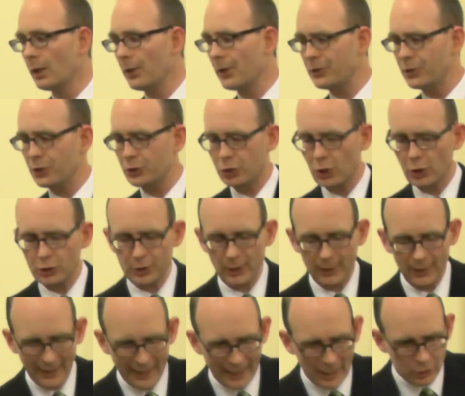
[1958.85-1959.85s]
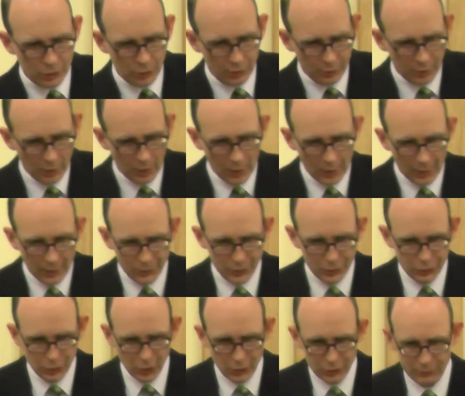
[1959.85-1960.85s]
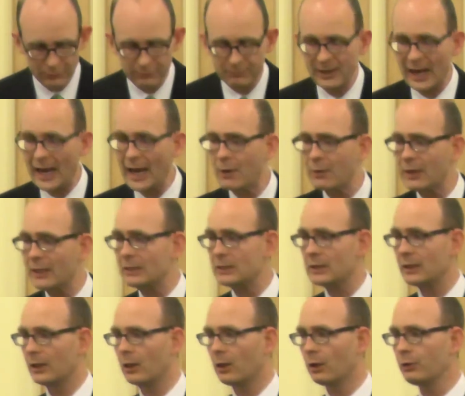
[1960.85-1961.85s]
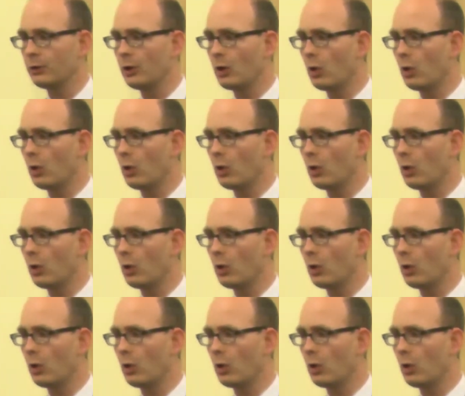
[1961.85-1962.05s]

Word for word: This is just a legend this is just a fairy tale.